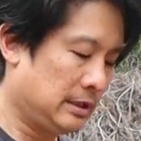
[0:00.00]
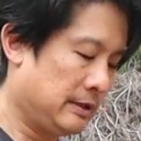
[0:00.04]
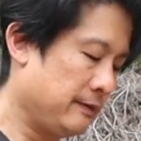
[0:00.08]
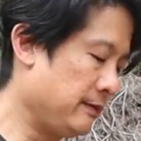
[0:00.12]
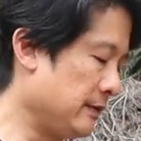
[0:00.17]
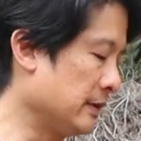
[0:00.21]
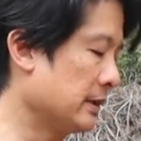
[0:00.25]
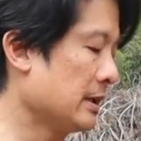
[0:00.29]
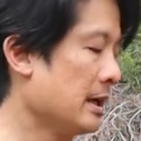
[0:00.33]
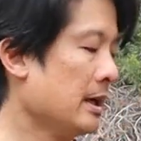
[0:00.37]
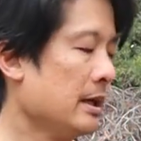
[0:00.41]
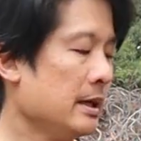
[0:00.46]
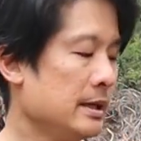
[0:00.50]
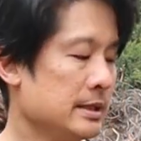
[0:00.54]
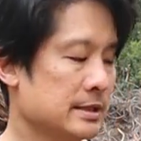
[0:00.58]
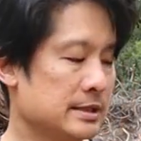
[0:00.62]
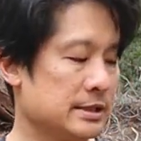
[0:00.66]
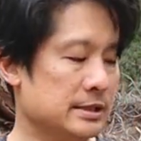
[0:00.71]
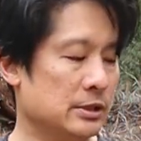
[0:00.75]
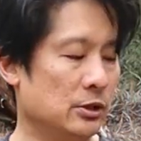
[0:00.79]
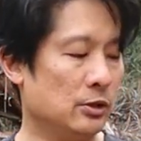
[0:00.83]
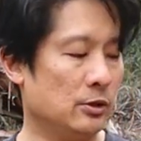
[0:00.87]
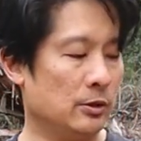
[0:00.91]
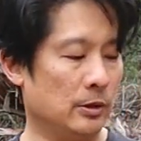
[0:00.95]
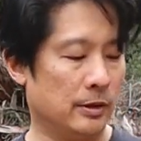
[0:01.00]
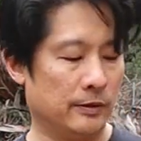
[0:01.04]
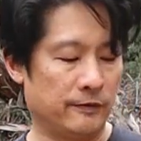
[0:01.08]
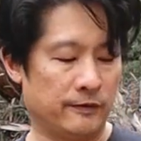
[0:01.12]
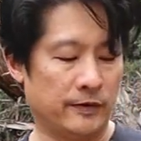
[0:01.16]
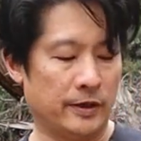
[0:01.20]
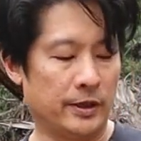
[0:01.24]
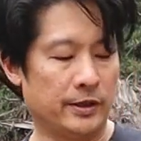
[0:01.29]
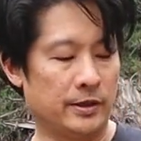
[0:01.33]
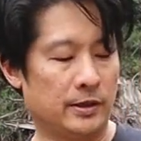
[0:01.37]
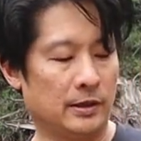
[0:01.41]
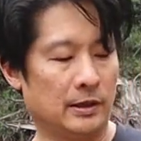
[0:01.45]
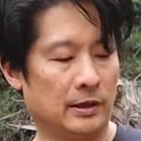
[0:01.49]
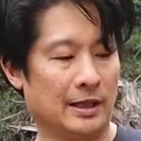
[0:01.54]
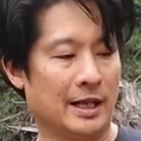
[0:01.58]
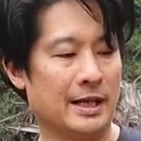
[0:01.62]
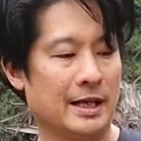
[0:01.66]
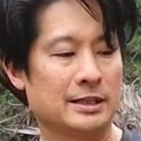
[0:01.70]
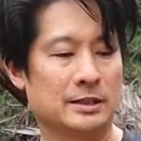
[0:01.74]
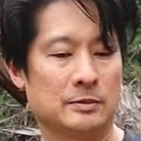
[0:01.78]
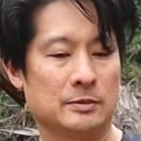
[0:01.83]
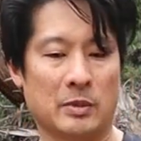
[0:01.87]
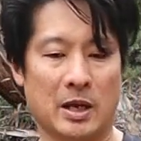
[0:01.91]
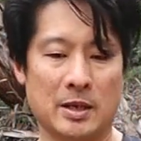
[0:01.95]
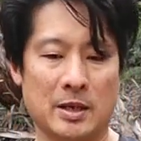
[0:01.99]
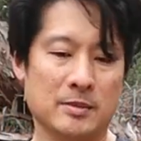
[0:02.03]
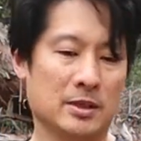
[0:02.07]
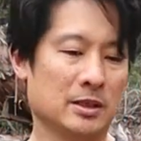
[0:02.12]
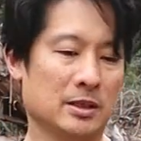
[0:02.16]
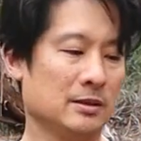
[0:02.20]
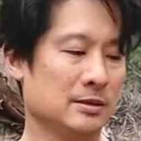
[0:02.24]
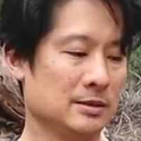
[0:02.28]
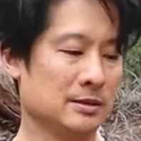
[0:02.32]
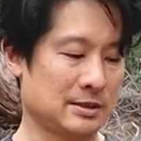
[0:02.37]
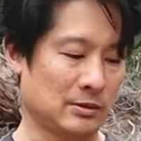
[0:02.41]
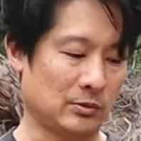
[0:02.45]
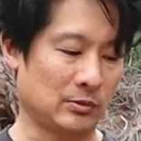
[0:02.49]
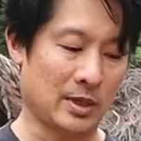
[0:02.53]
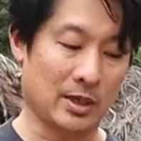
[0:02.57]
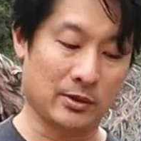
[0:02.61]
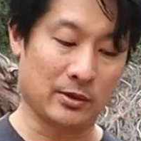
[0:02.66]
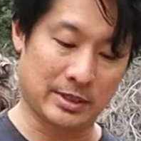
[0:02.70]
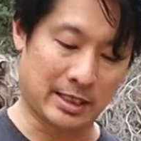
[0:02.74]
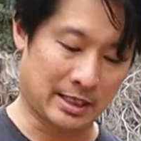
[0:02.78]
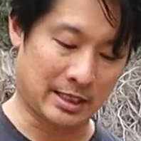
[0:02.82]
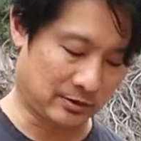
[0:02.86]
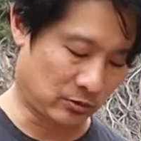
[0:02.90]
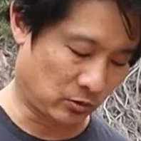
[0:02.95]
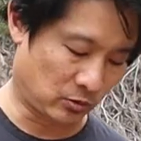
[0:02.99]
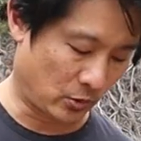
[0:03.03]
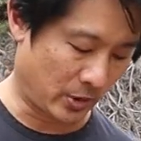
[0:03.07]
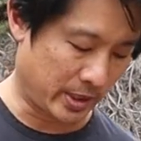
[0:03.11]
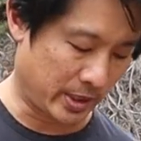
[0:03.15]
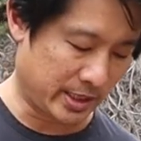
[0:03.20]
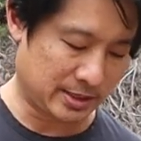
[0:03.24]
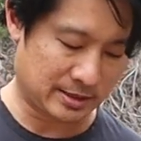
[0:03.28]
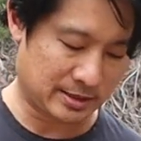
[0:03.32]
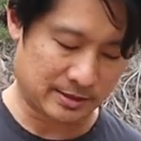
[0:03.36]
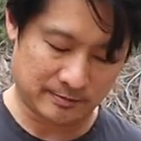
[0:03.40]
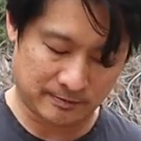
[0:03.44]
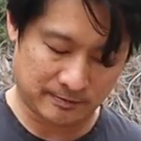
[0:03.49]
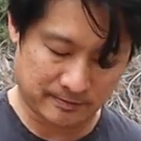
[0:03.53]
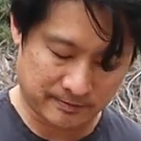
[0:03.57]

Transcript: If you guys know of other light bimetals around that weight,